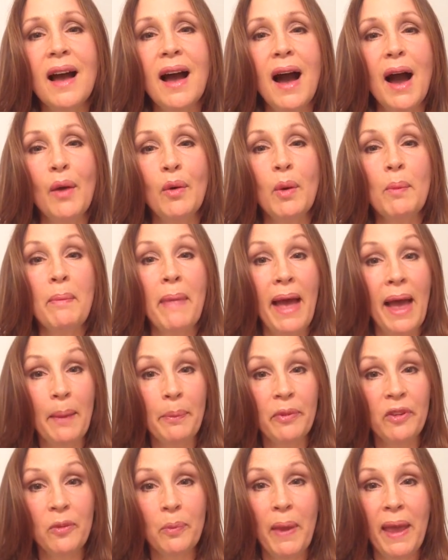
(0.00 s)
Our
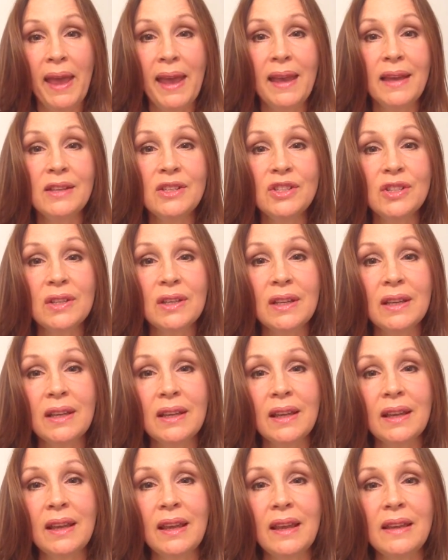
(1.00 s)
maps page
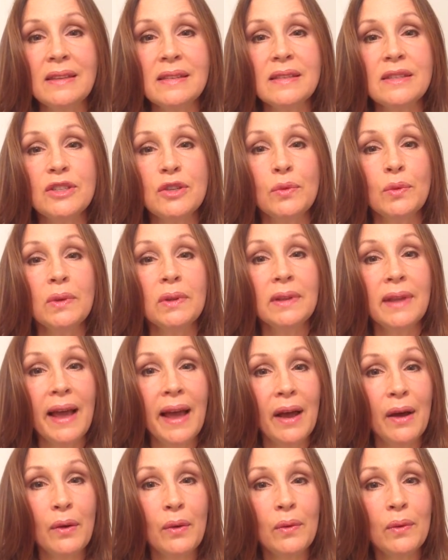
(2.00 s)
is to
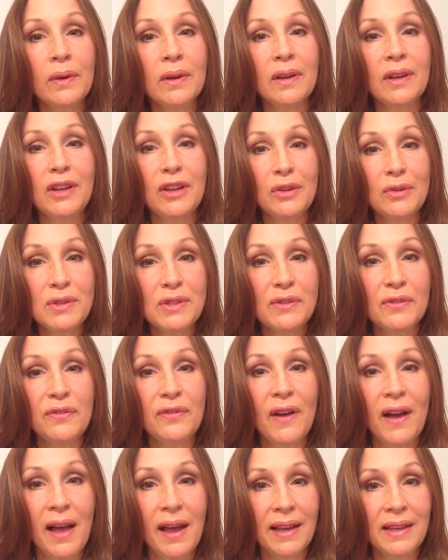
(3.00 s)
allow you to
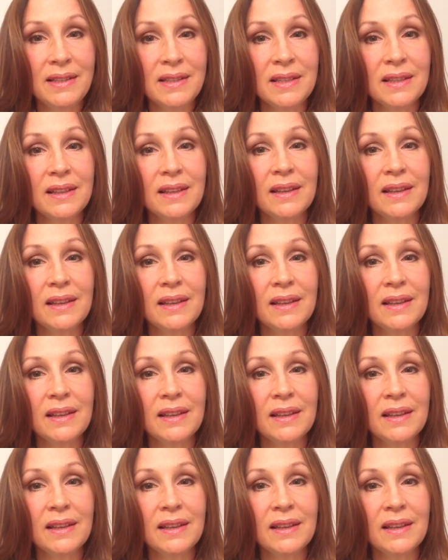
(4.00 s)
find